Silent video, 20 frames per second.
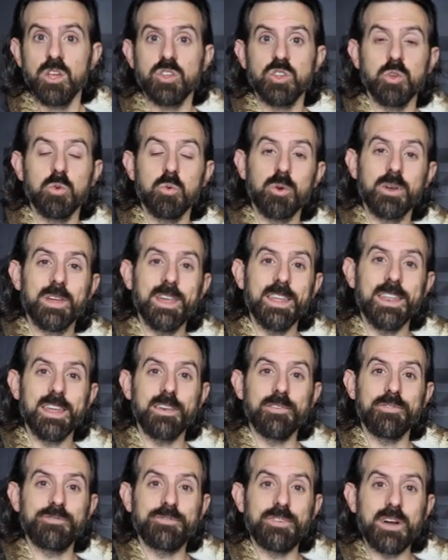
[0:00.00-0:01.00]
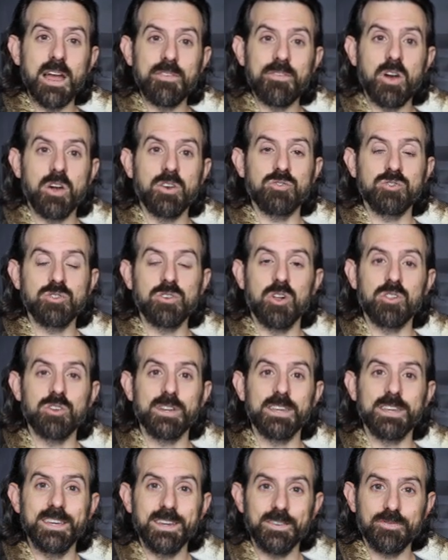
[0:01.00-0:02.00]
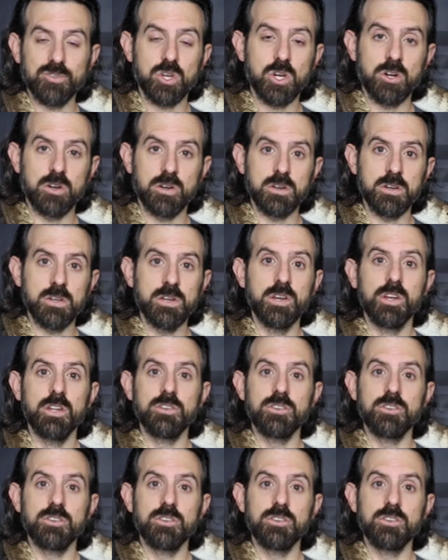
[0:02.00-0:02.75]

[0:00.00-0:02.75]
You will get a $500 gift card